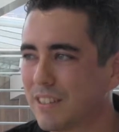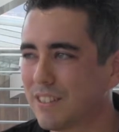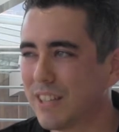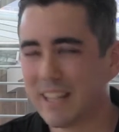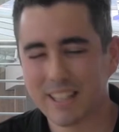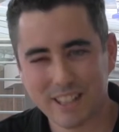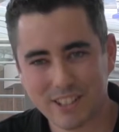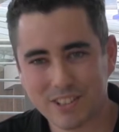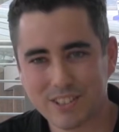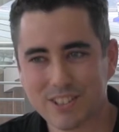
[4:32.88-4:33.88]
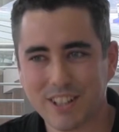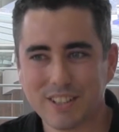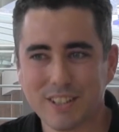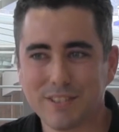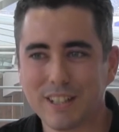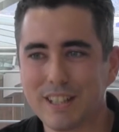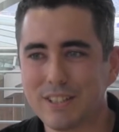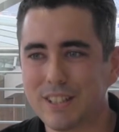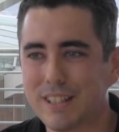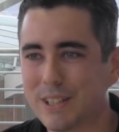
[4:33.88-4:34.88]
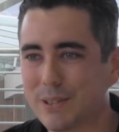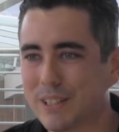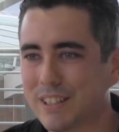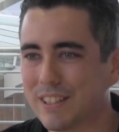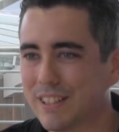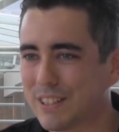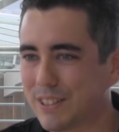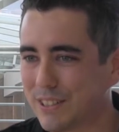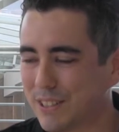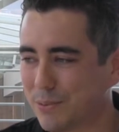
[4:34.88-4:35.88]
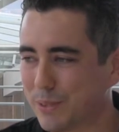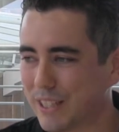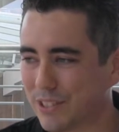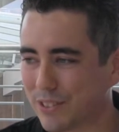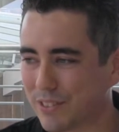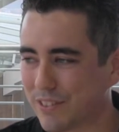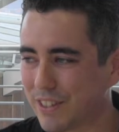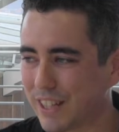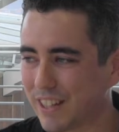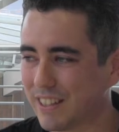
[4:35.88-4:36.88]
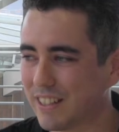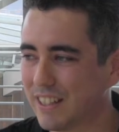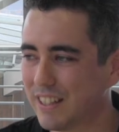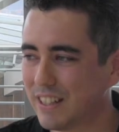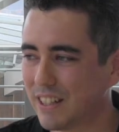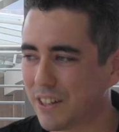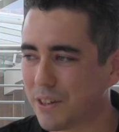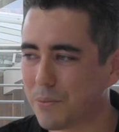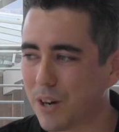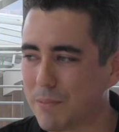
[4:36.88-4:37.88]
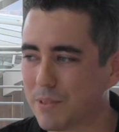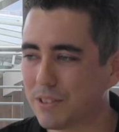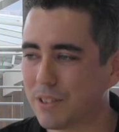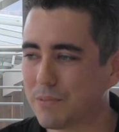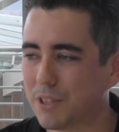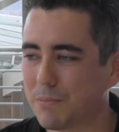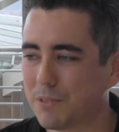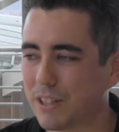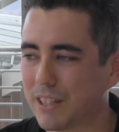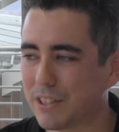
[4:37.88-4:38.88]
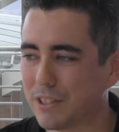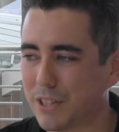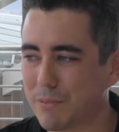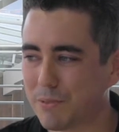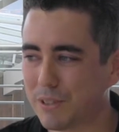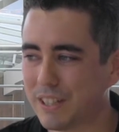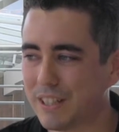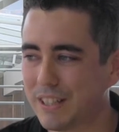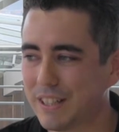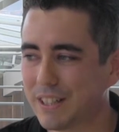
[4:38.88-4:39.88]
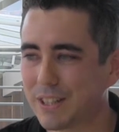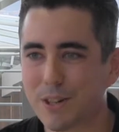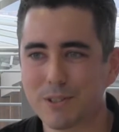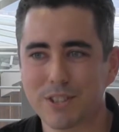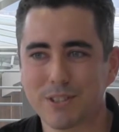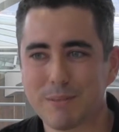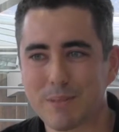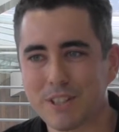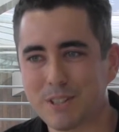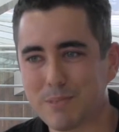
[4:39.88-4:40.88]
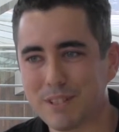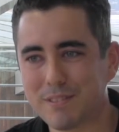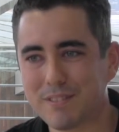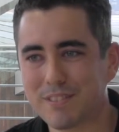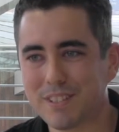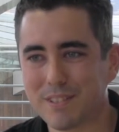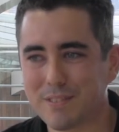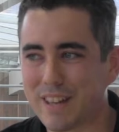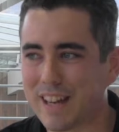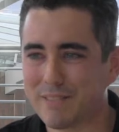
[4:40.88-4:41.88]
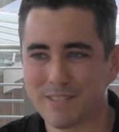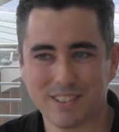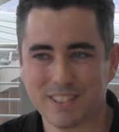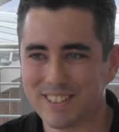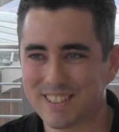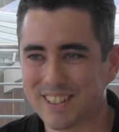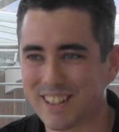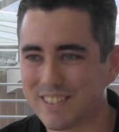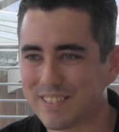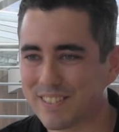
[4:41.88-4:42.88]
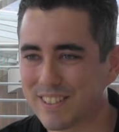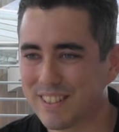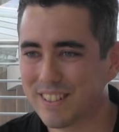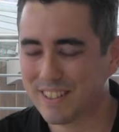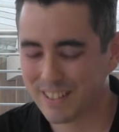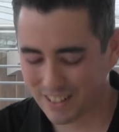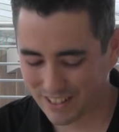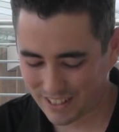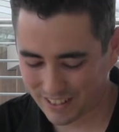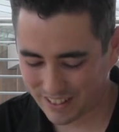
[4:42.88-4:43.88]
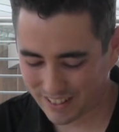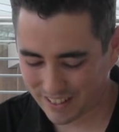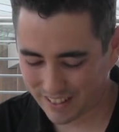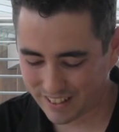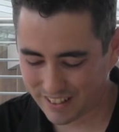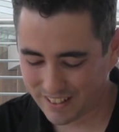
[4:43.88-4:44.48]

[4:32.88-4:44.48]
technically or scientifically it's a liquid. So it's this weird sort of thing, and I don't know why, but sometimes like contemporary culture reminds me of that kind of thing.